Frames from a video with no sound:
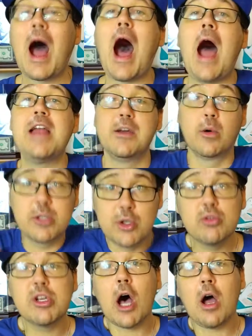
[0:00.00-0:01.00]
I know
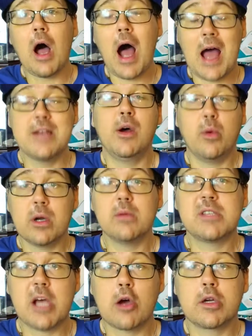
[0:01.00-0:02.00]
what I'm
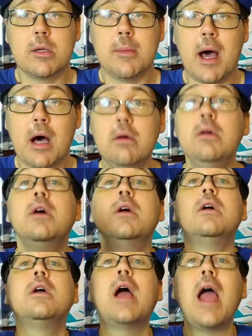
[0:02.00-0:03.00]
talking about,
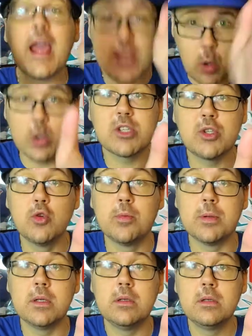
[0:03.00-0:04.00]
and you're
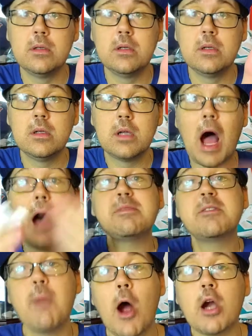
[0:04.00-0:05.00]
stupid. I'm
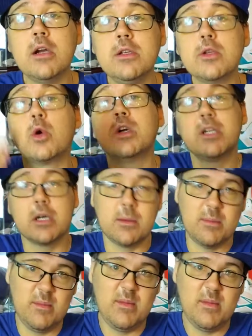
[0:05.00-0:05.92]
smart, you're dumb.